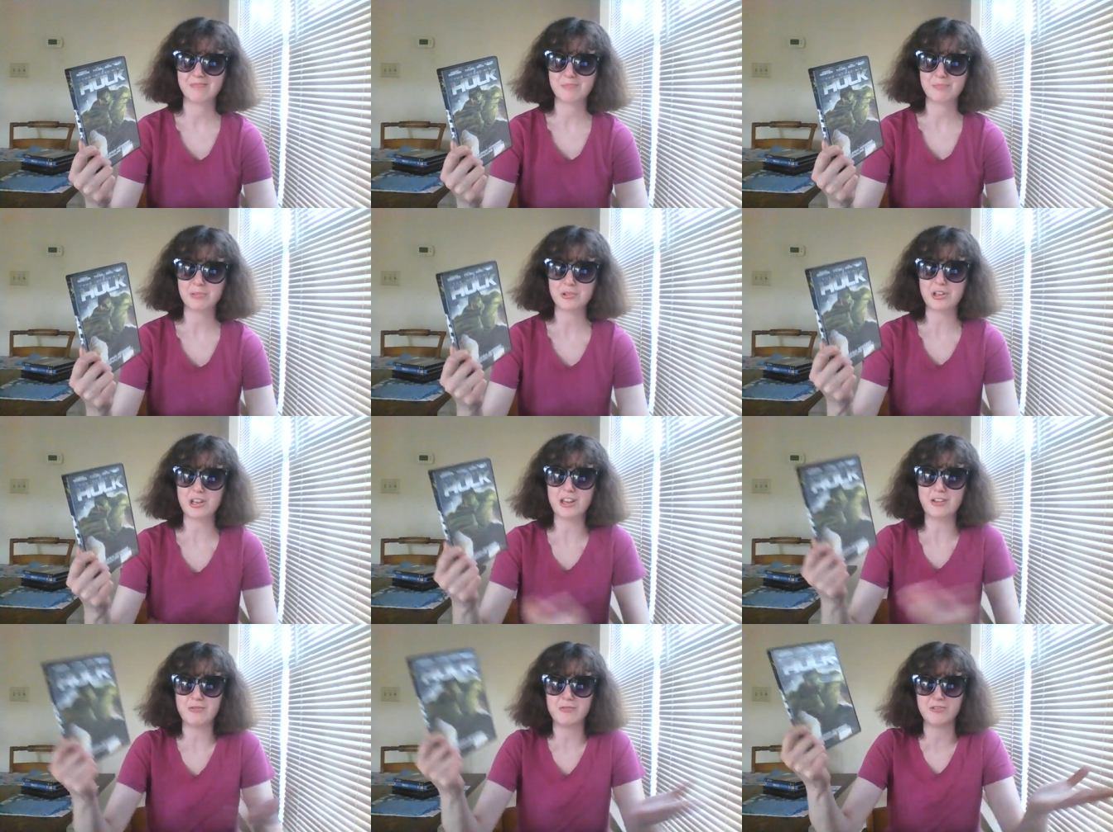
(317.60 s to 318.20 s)

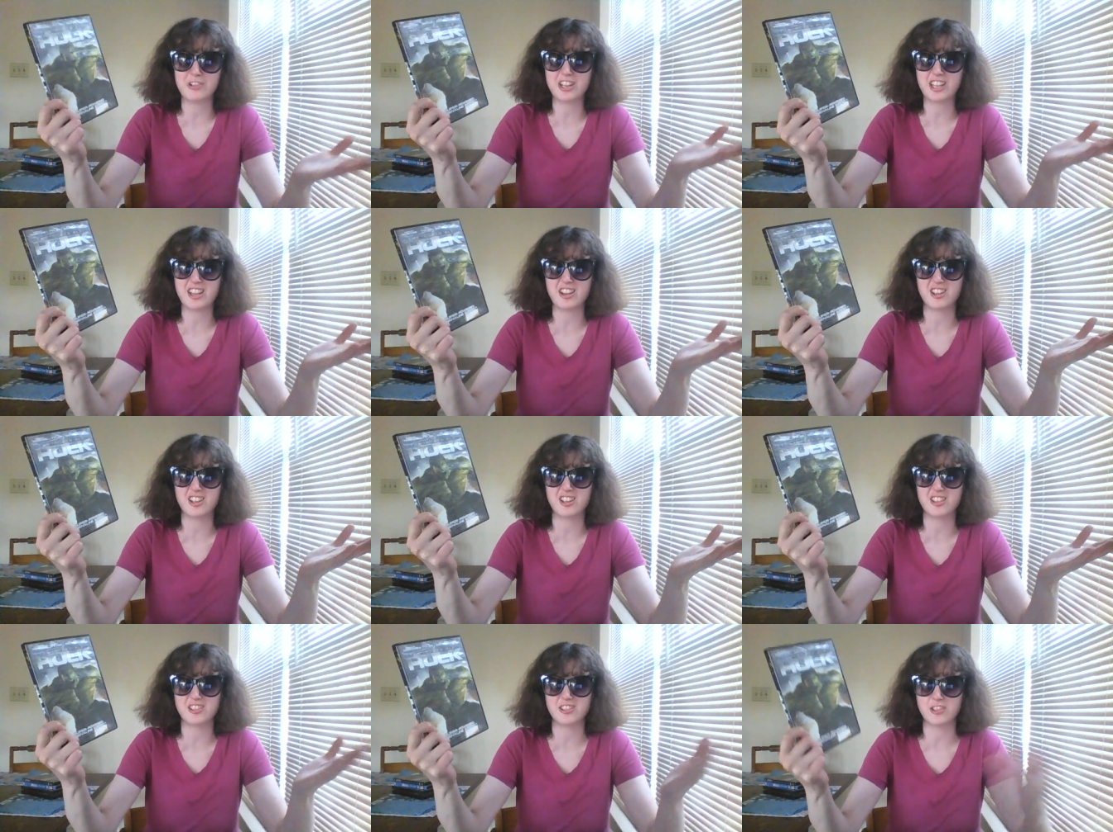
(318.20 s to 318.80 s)
but what are you
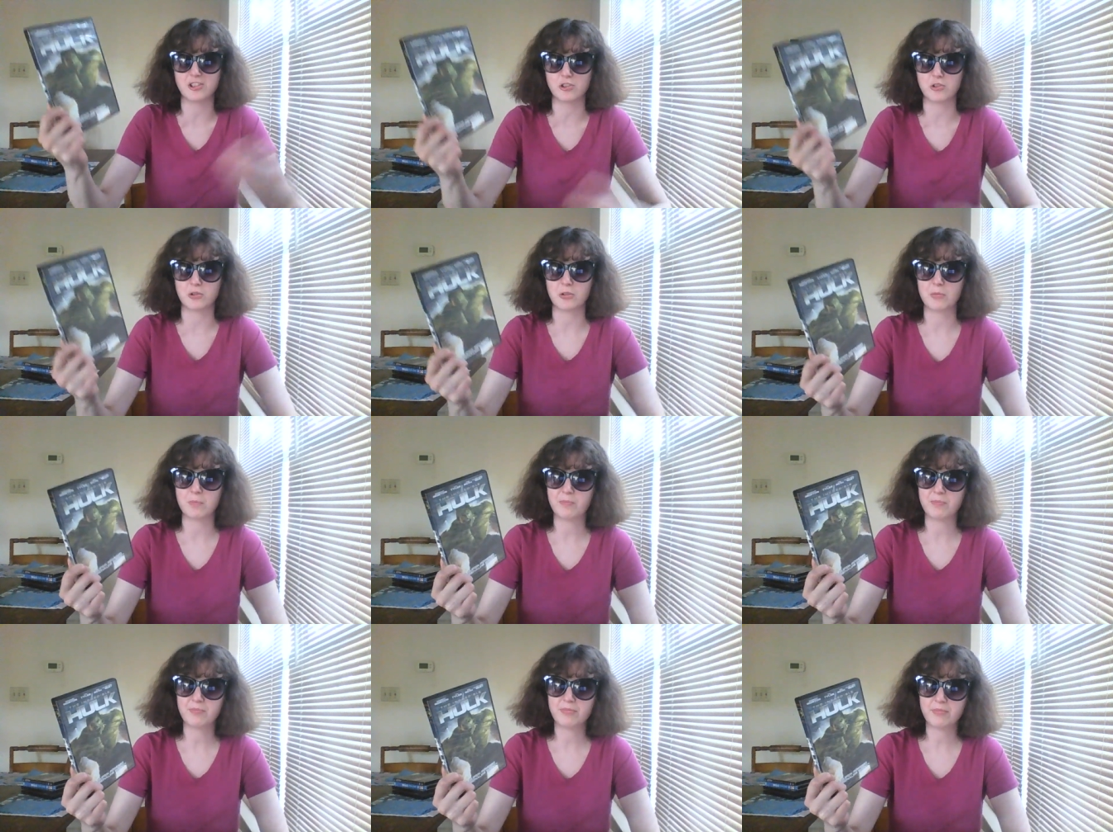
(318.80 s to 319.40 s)
gonna do?
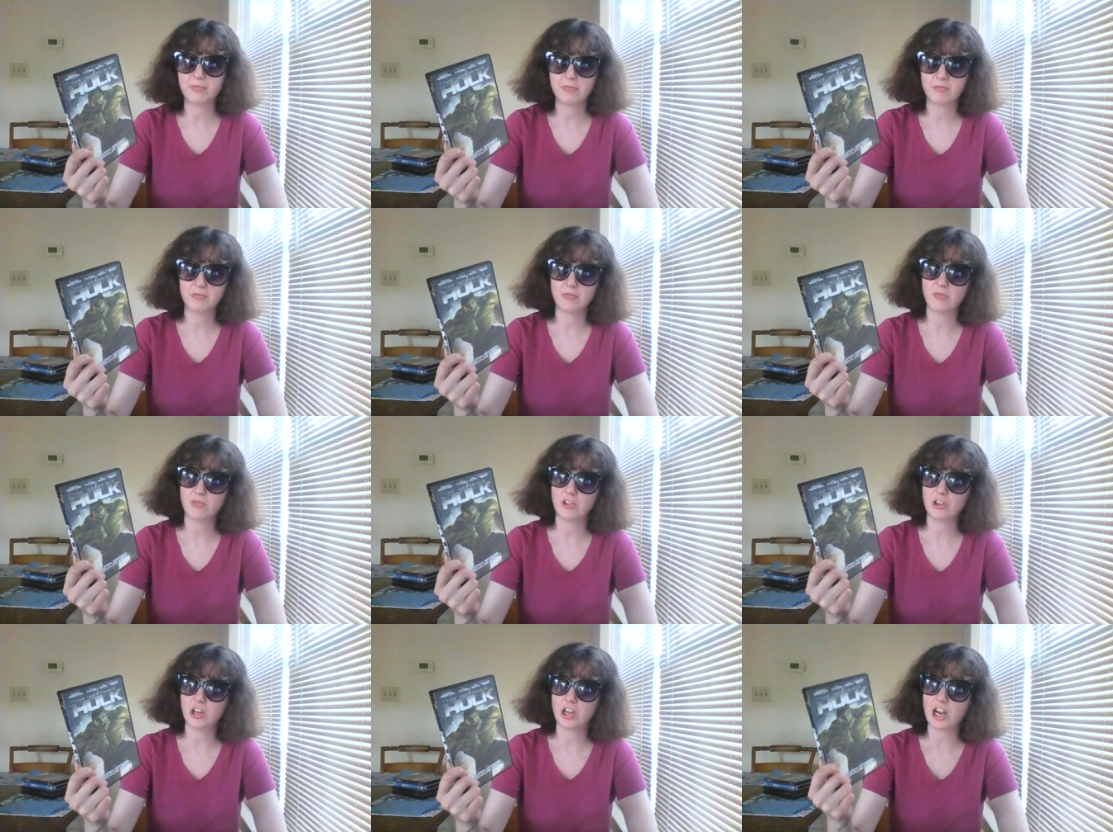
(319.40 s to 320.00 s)

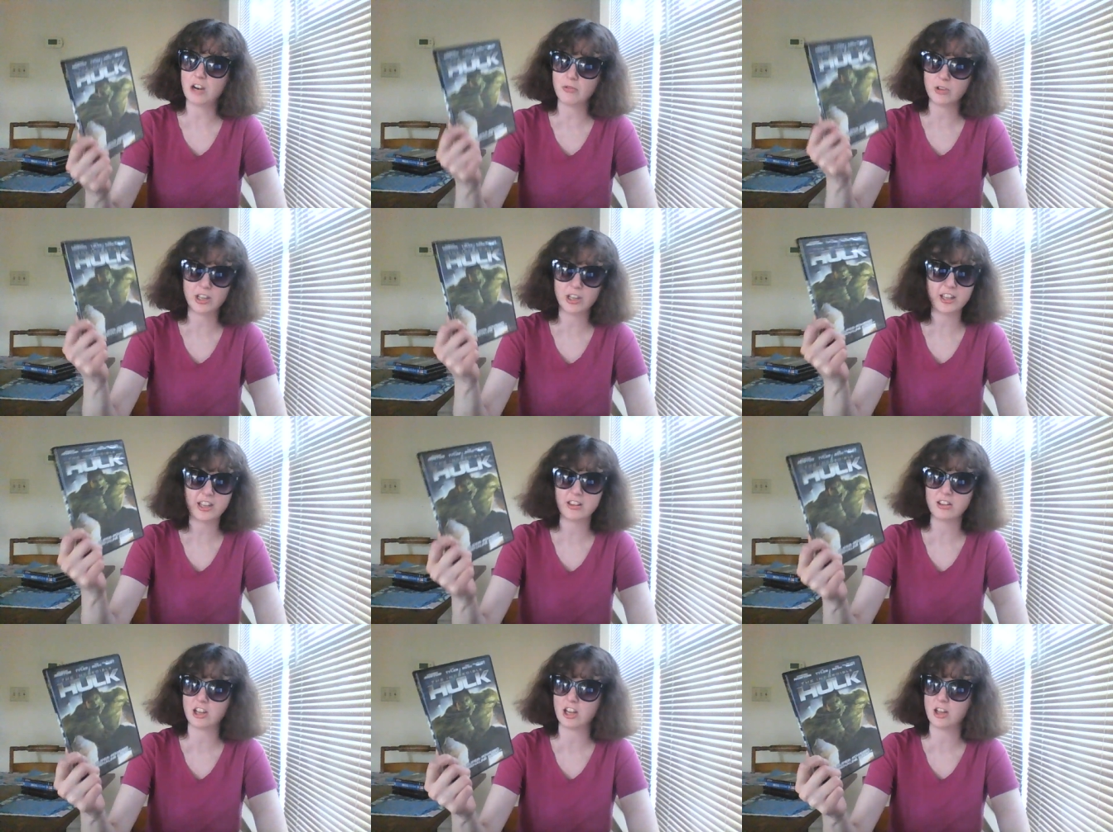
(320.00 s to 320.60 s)
I
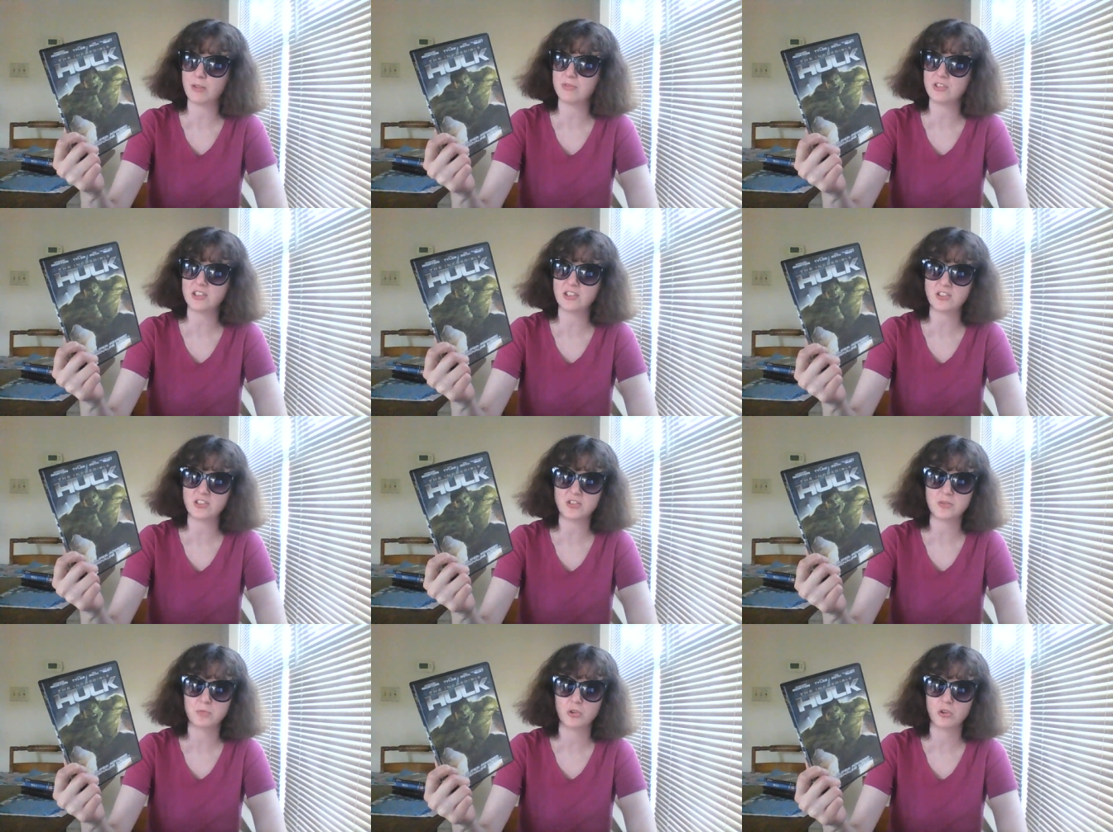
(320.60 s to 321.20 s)
really love
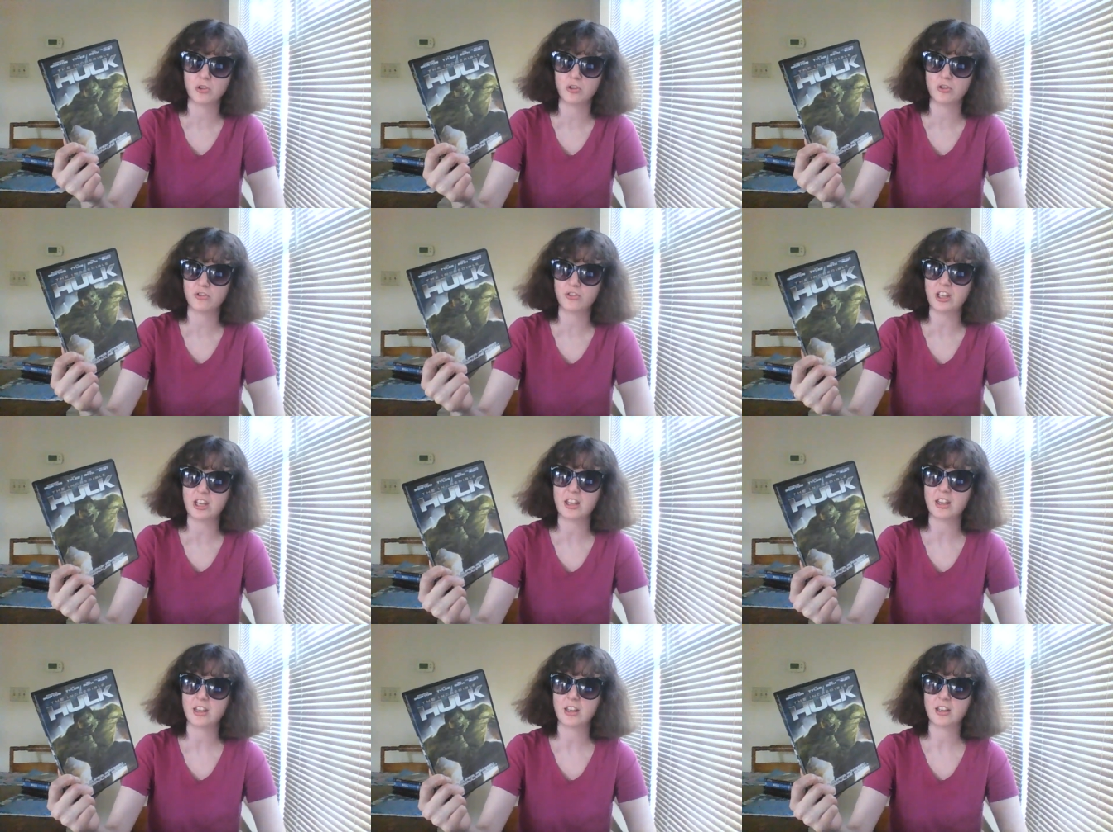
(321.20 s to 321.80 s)
this
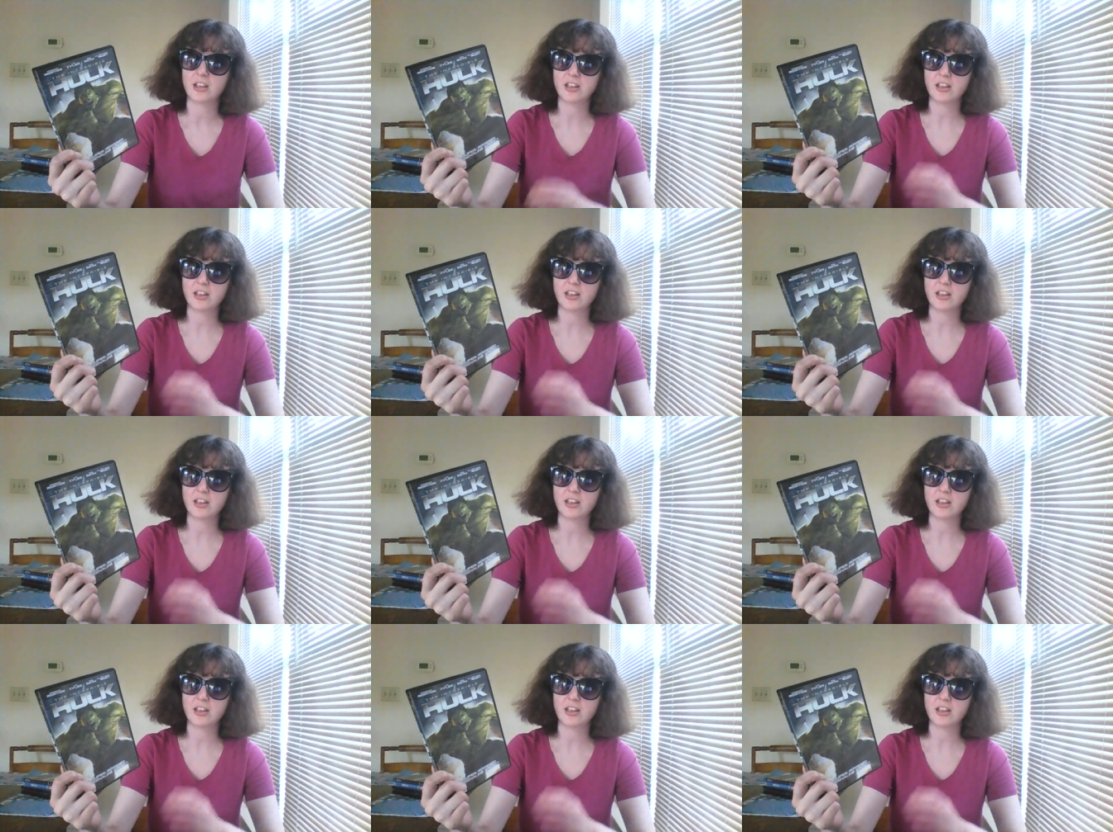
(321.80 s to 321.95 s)
movie.